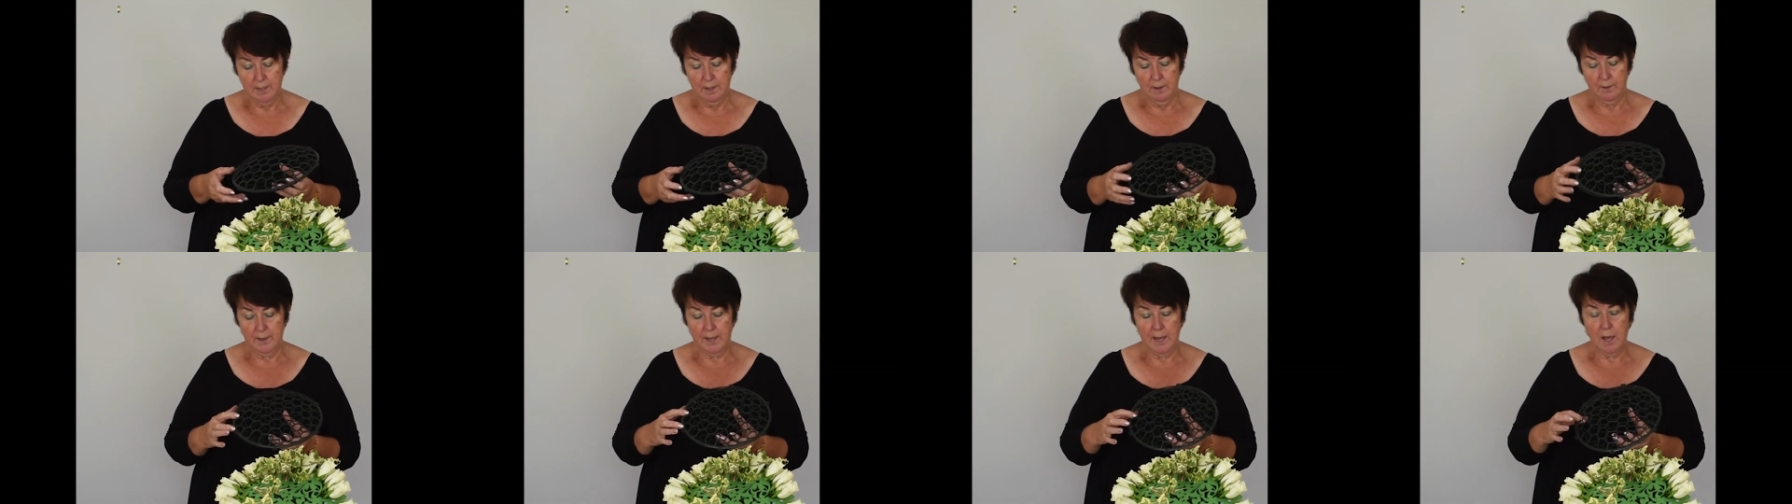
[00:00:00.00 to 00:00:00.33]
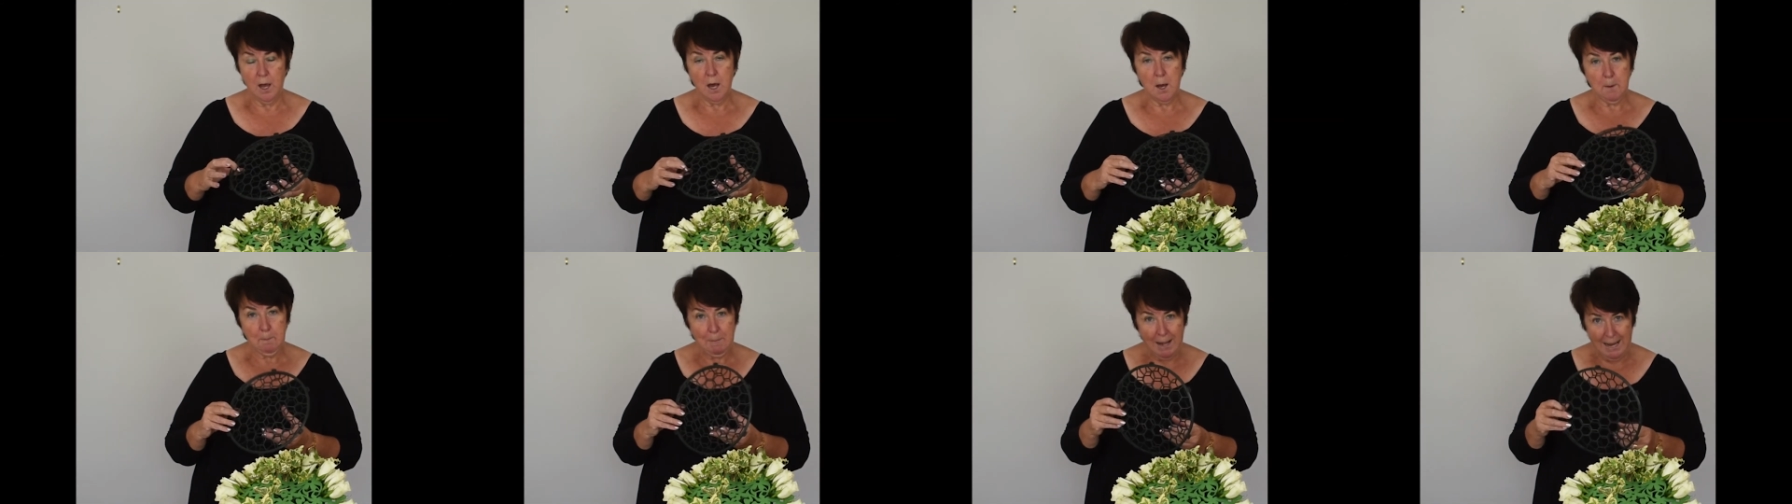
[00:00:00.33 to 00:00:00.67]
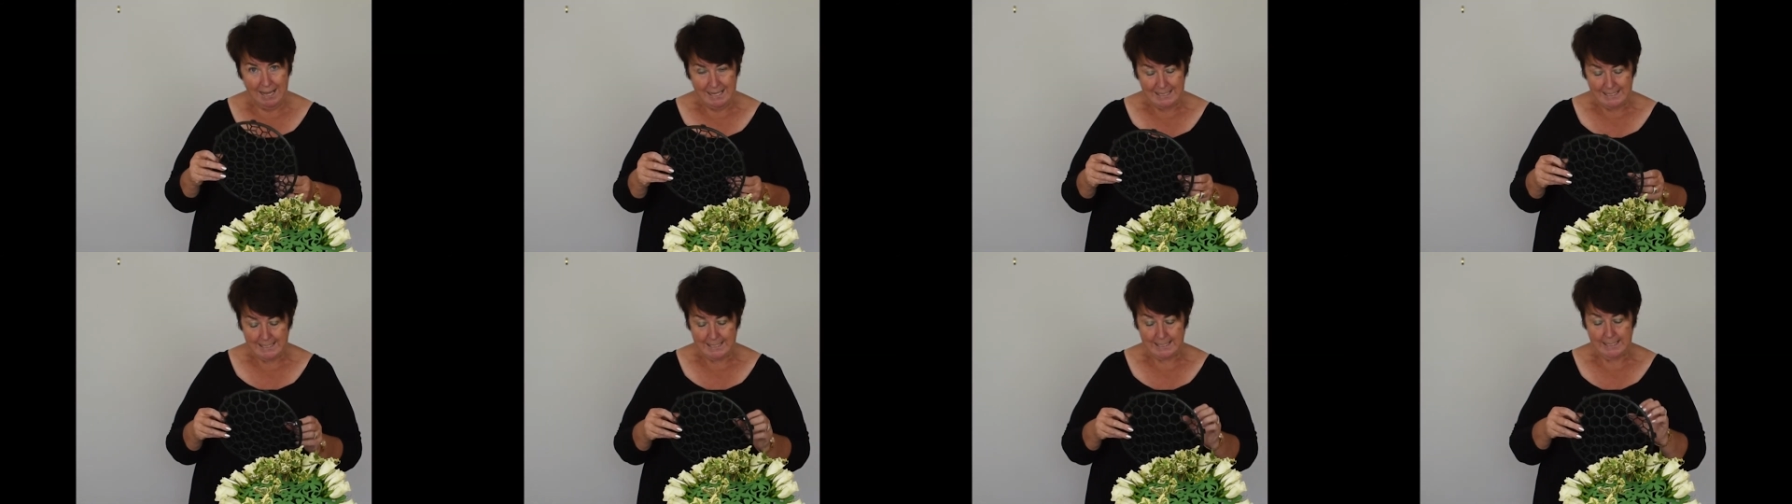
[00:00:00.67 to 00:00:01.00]
They are
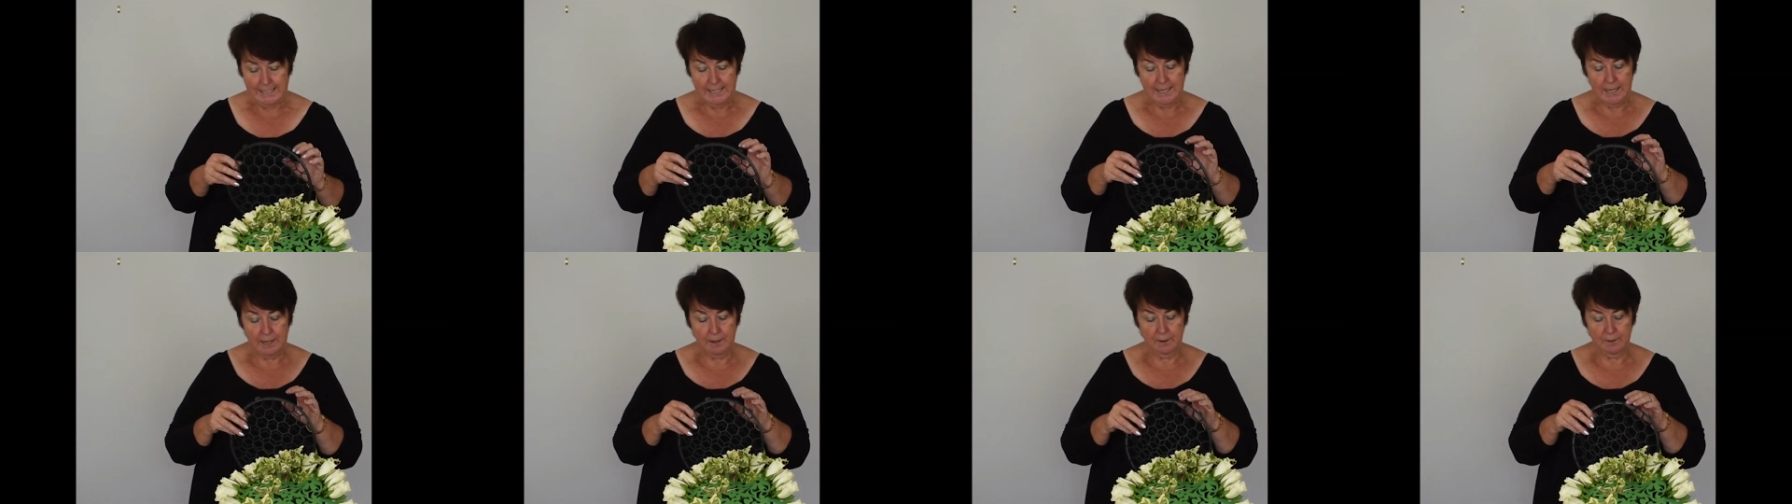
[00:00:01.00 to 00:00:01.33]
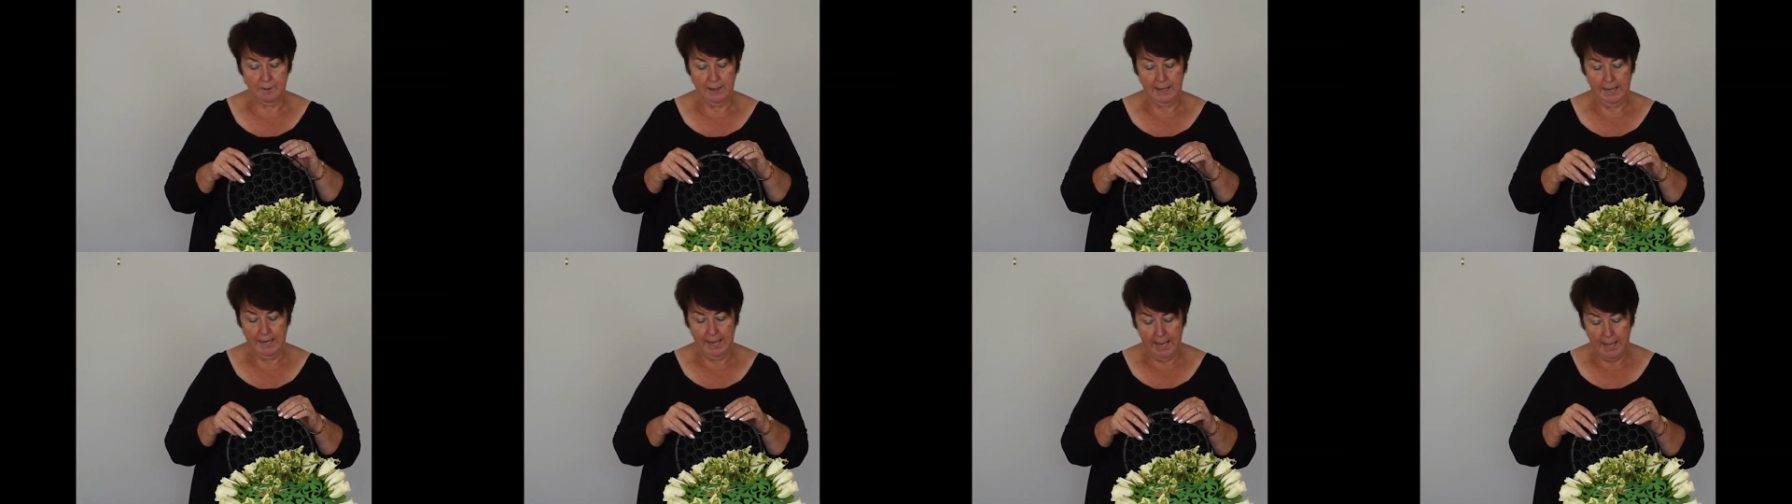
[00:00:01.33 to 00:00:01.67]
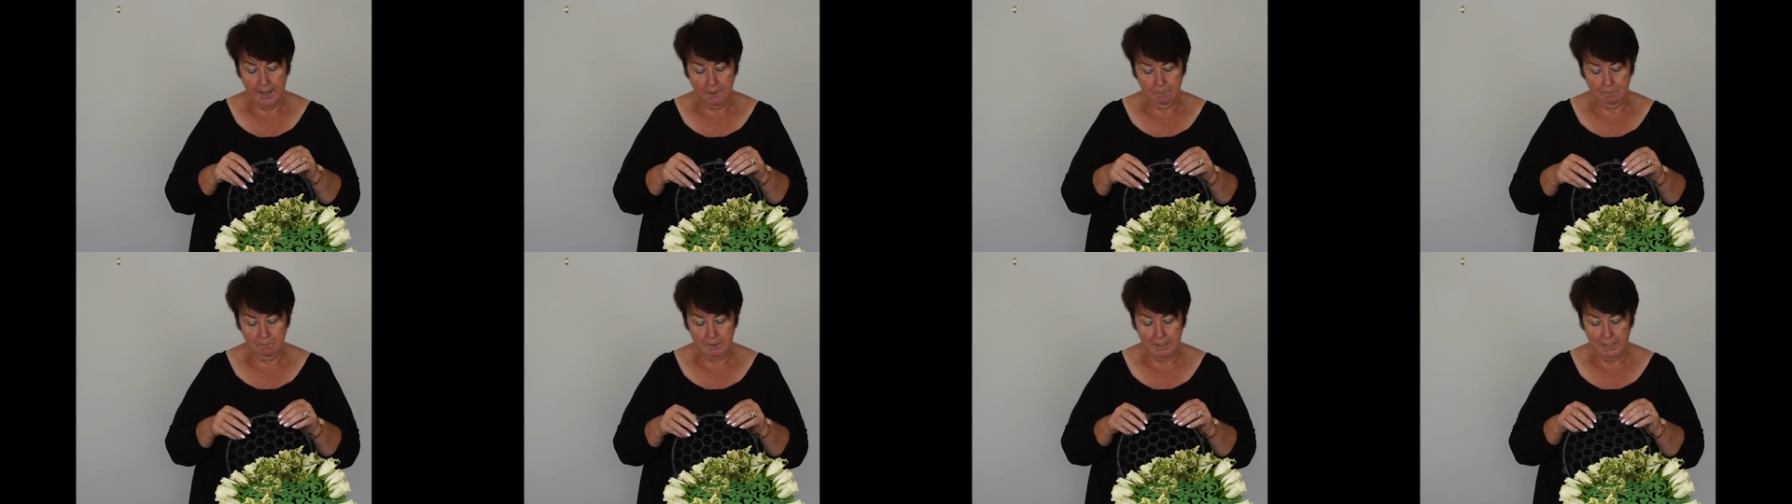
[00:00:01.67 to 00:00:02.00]
plastic, they
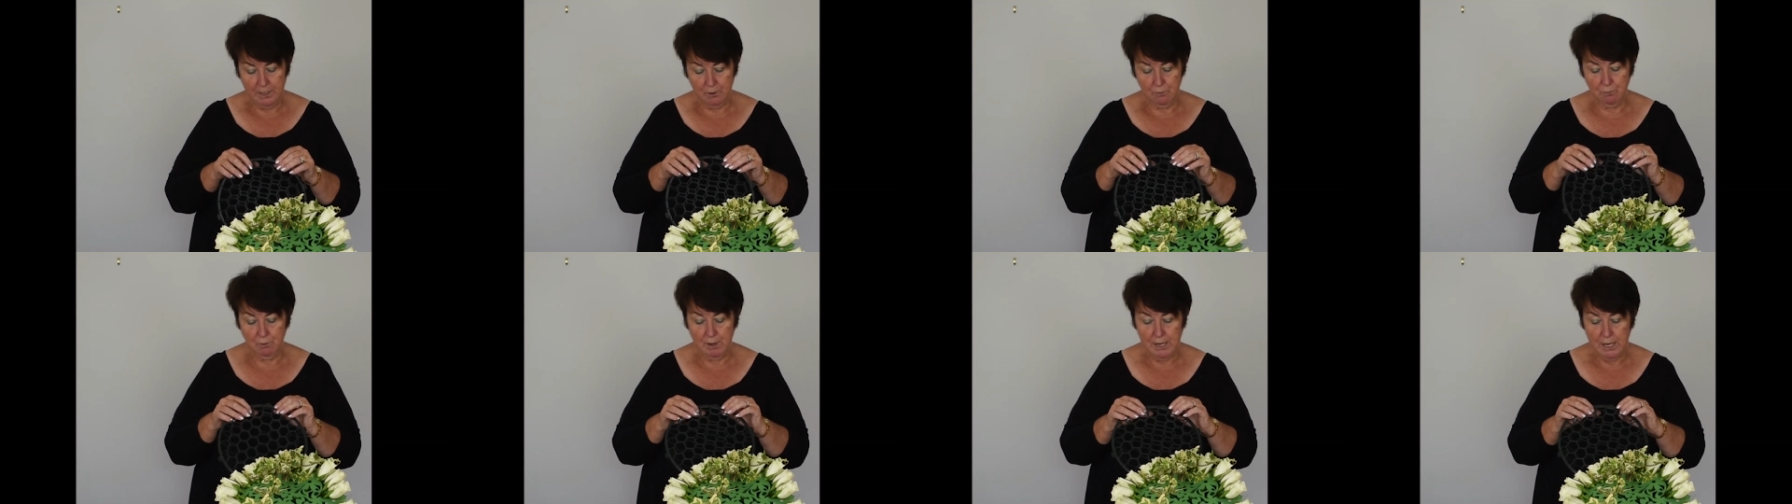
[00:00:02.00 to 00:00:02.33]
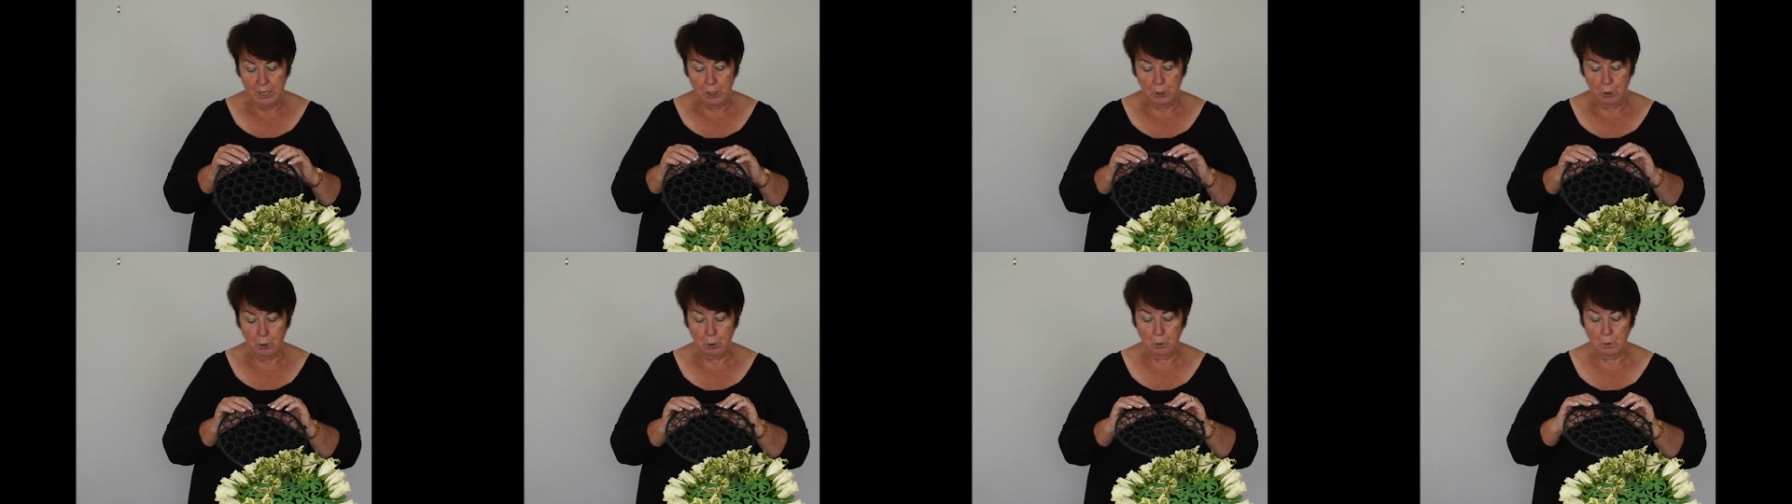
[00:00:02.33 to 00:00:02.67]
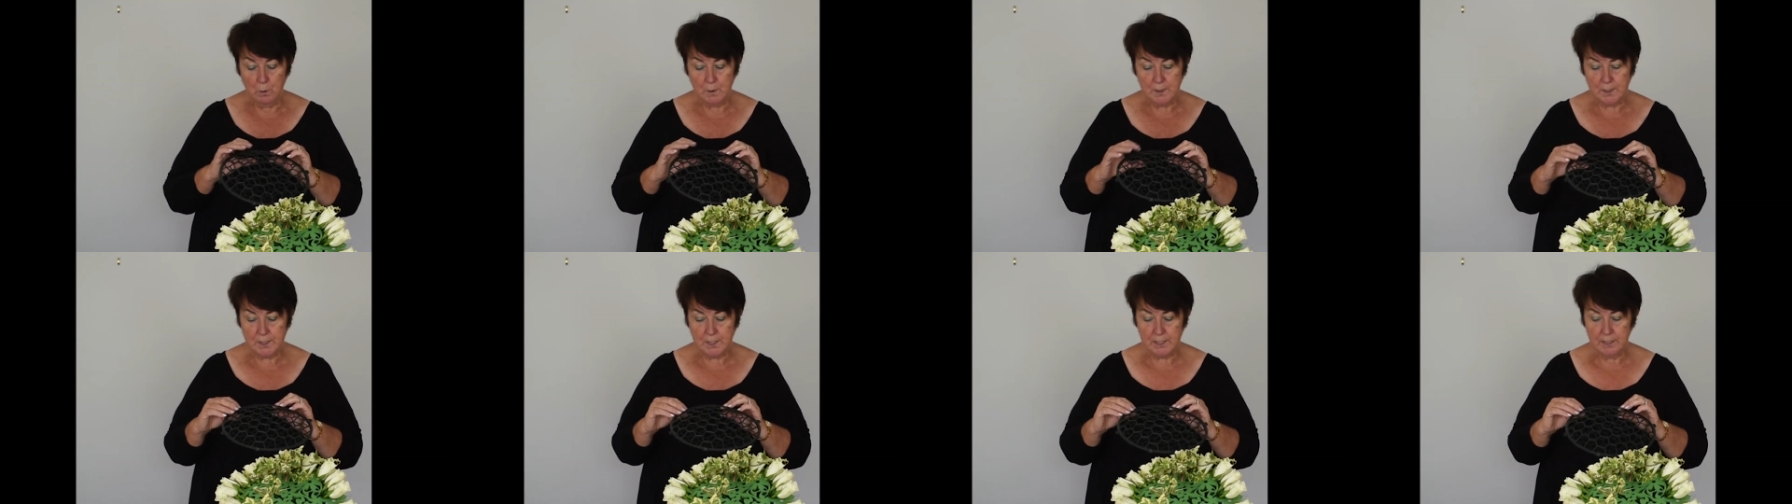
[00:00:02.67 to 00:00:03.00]
can be
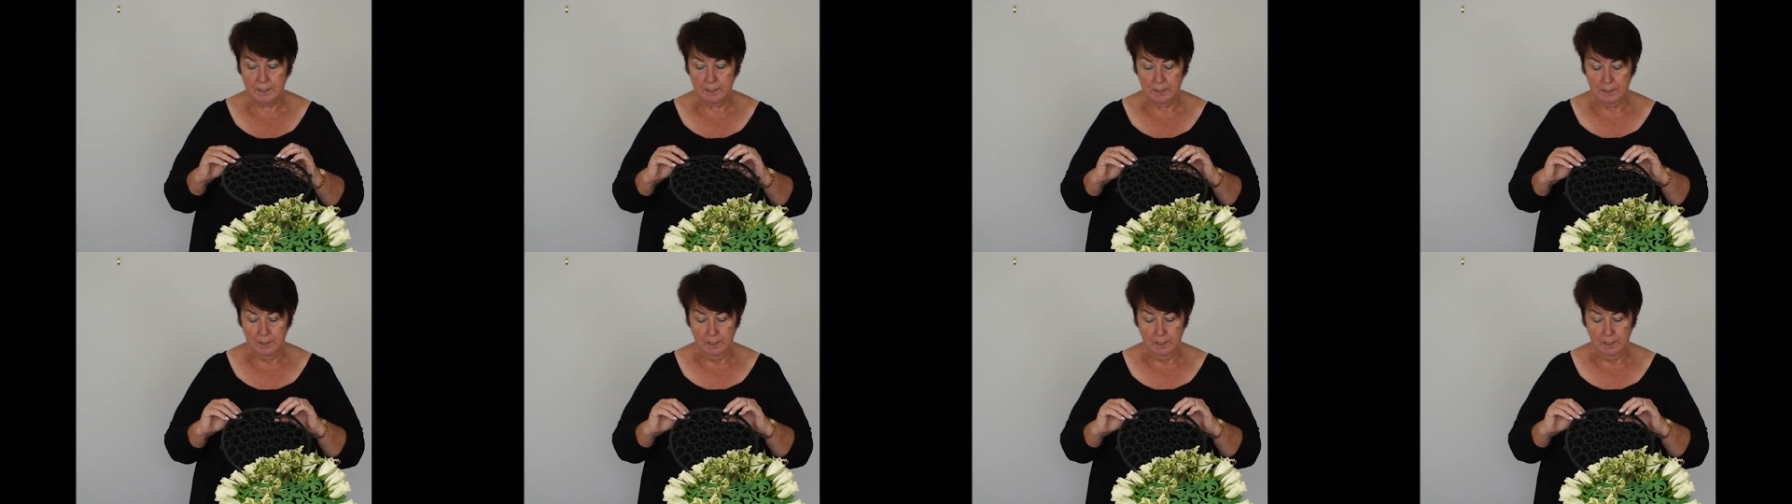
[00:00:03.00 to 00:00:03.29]
reused,